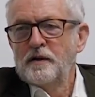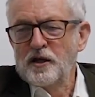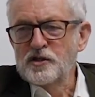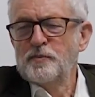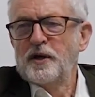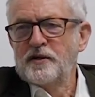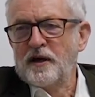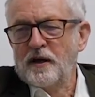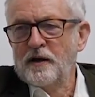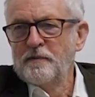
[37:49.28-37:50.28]
Nelson
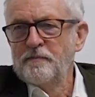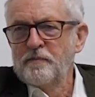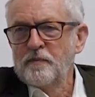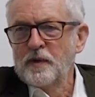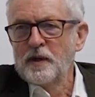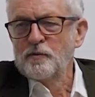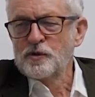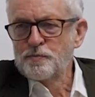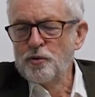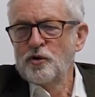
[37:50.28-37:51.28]
Mandela
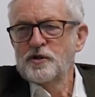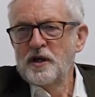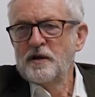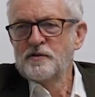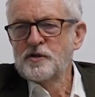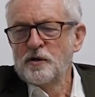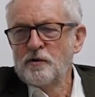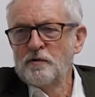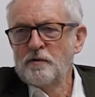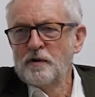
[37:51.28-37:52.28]
was put
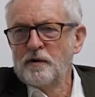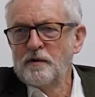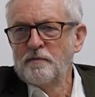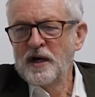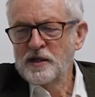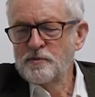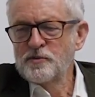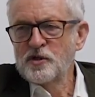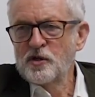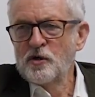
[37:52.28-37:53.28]
into
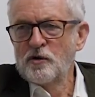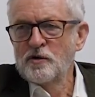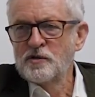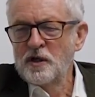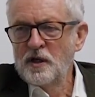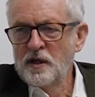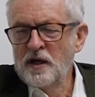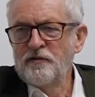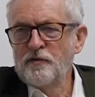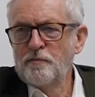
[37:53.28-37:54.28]
maximum security,
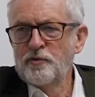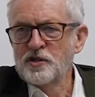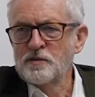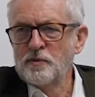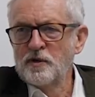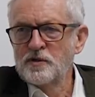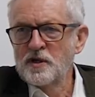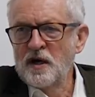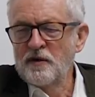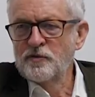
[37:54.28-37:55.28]
life
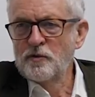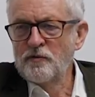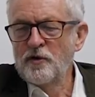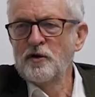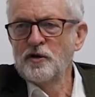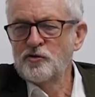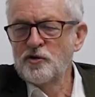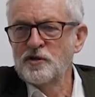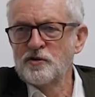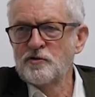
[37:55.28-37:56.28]
imprisonment after the Rivonia
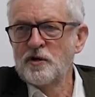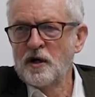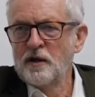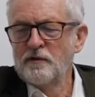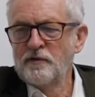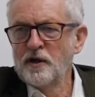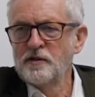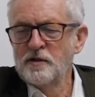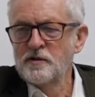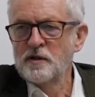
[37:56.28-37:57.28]
treason trial of
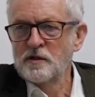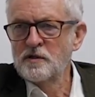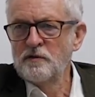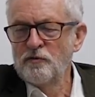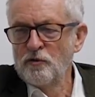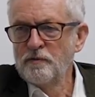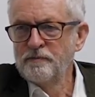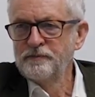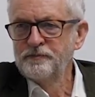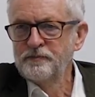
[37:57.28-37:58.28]
1964.